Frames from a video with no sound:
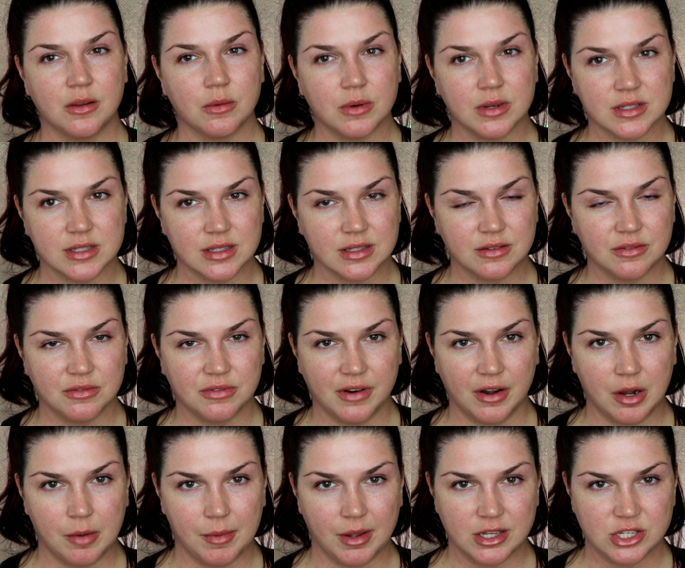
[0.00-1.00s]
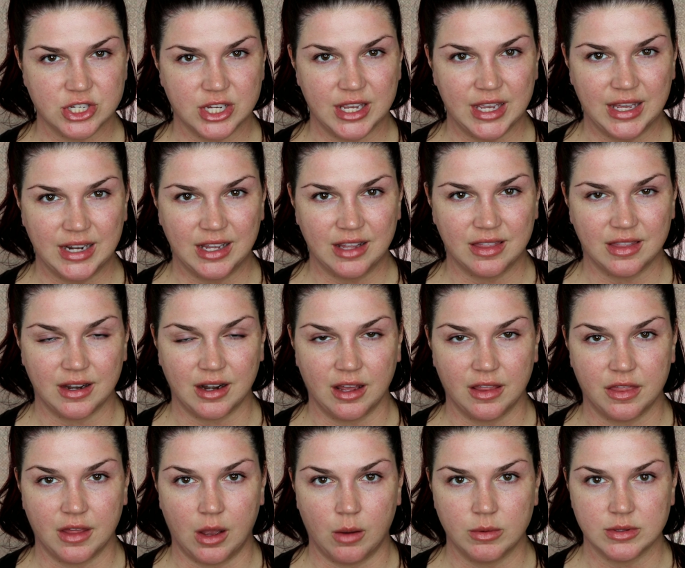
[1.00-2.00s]
There wasn't very much in it that
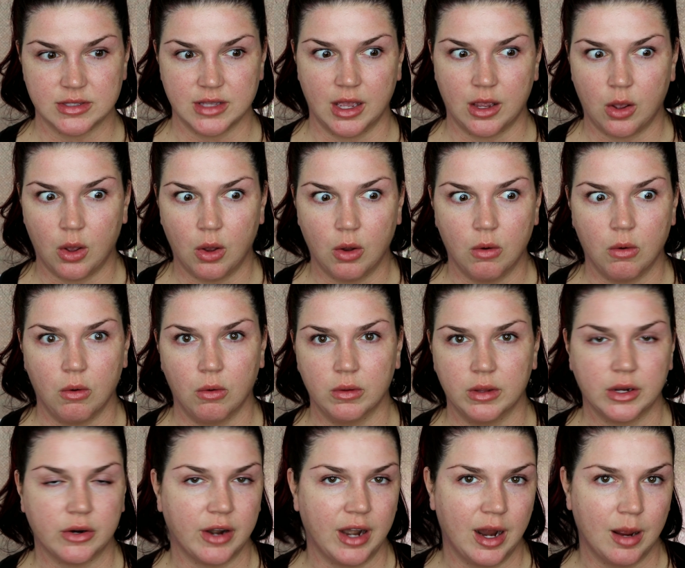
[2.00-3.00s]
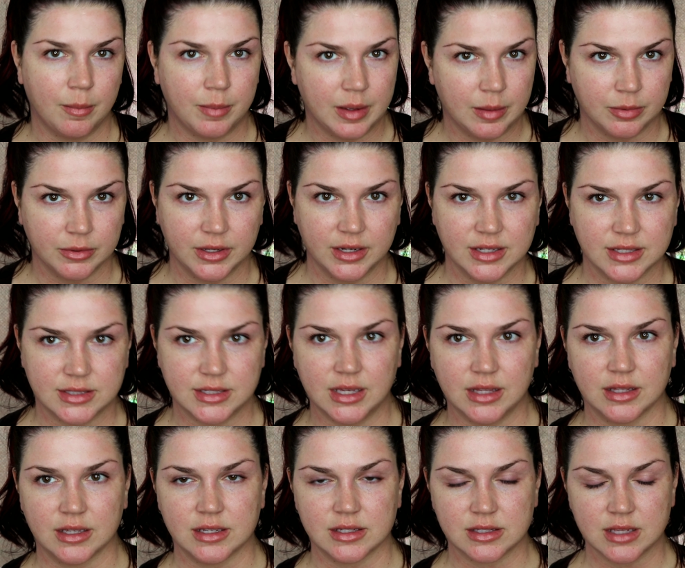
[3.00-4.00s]
I thought was like, oh, holy crap, people need to
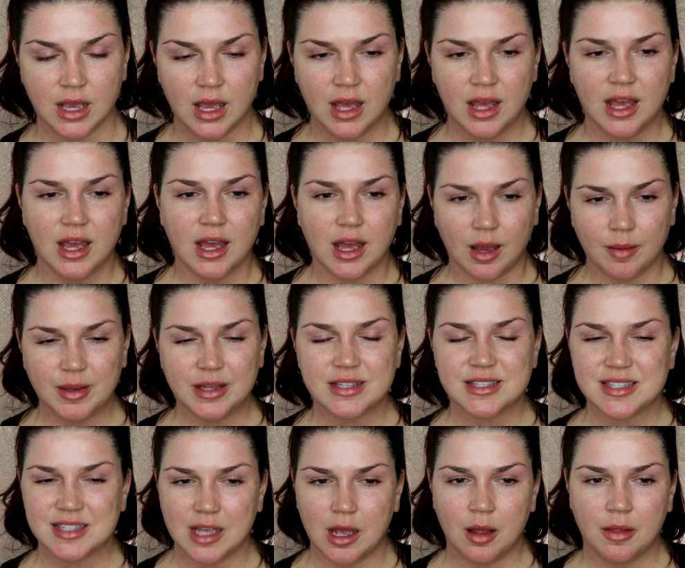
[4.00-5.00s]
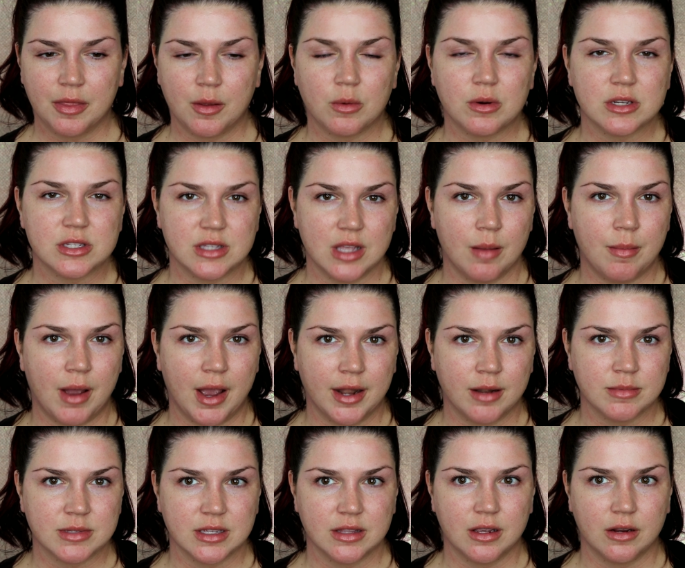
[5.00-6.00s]
see this. I mean, some, there were some
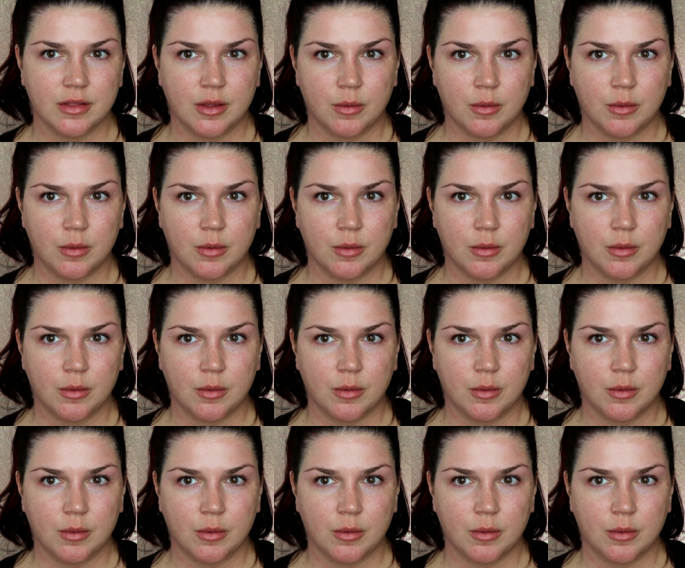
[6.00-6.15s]
items in